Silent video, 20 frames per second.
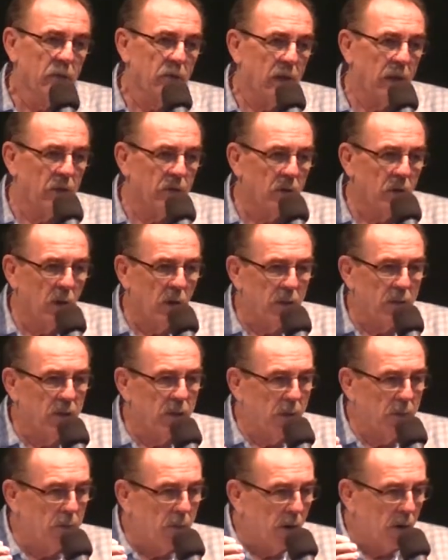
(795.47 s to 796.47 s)
that the,
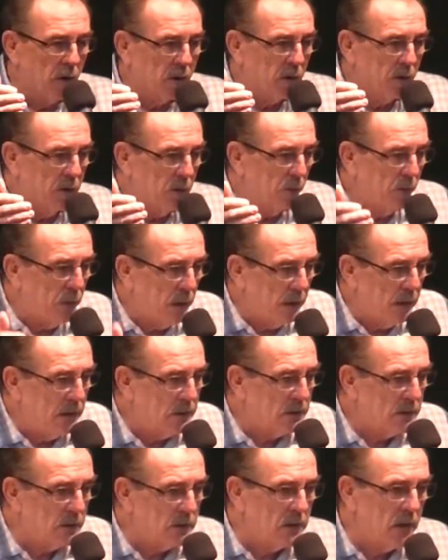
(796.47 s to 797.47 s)
the mark of the
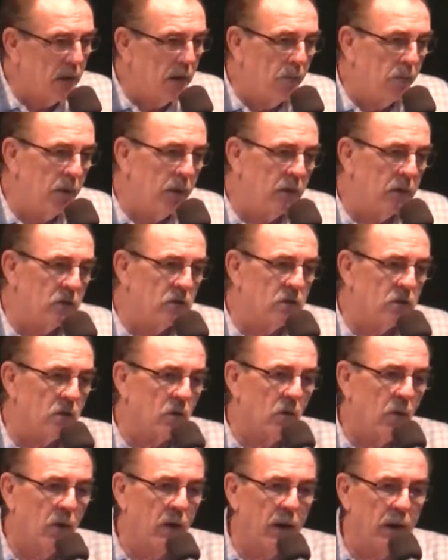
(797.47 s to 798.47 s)
beast is going to be
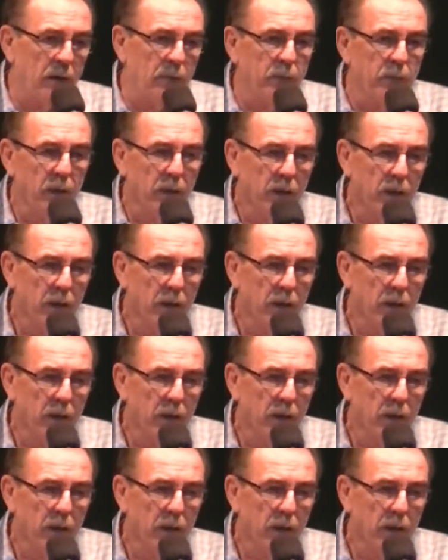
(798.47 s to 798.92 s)
destroyed,